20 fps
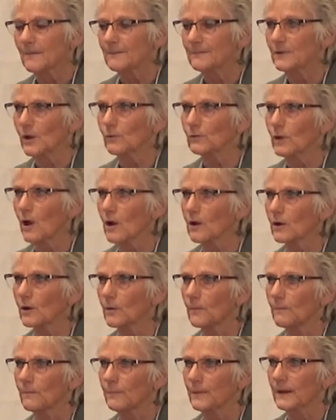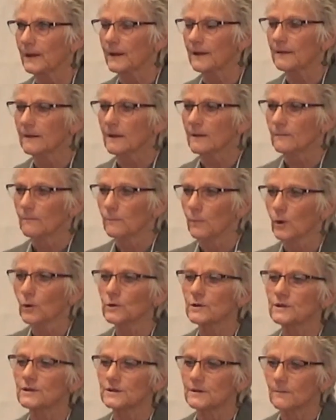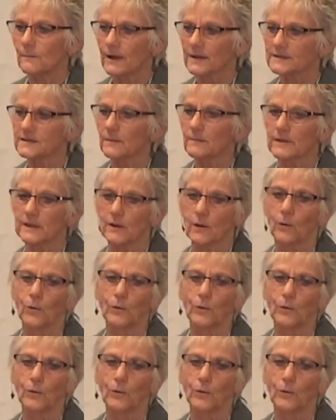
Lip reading: no longer be burdened by some of the